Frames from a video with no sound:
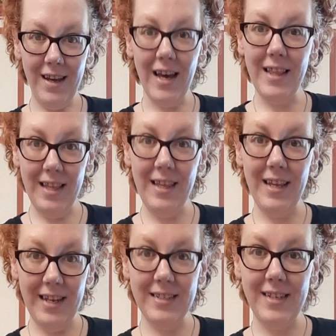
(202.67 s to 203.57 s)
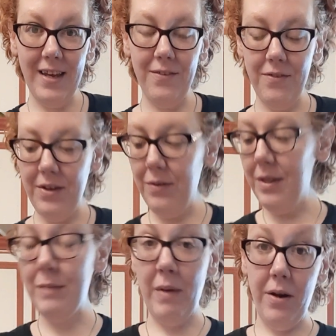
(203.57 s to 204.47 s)
I need to get a stand for you
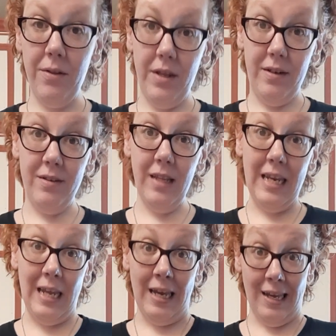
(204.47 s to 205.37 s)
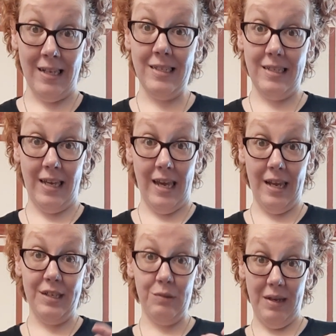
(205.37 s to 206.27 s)
that's better than leaning against a can
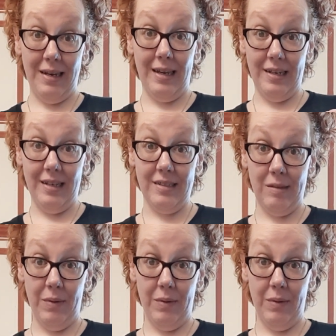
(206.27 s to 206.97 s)
of sweetened condensed